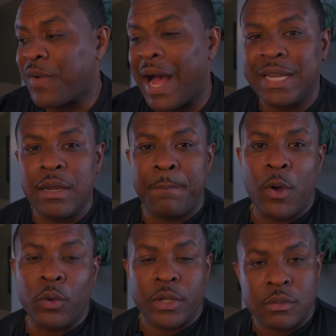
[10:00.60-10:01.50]
find the
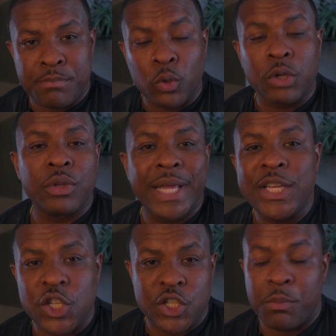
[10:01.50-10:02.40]
builders, build a
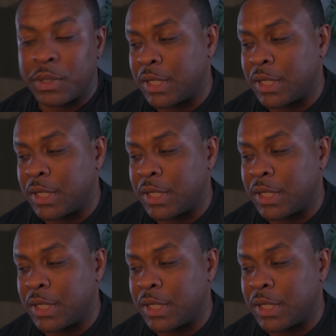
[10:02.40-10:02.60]
relationship with